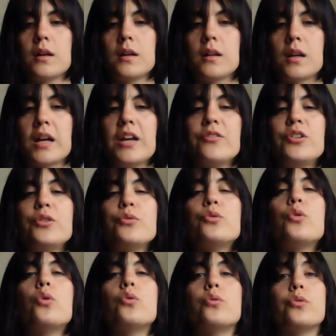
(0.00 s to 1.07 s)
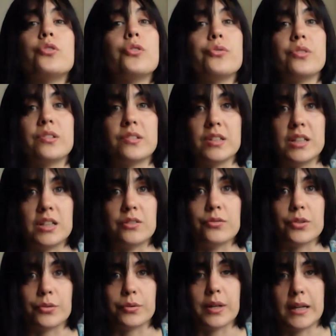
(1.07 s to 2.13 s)
Now, if you go to receive
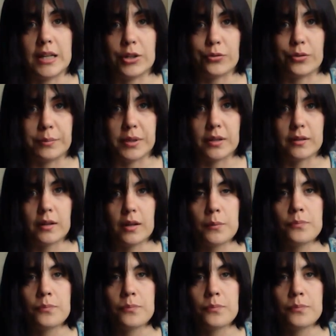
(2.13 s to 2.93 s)
a Reiki treatment,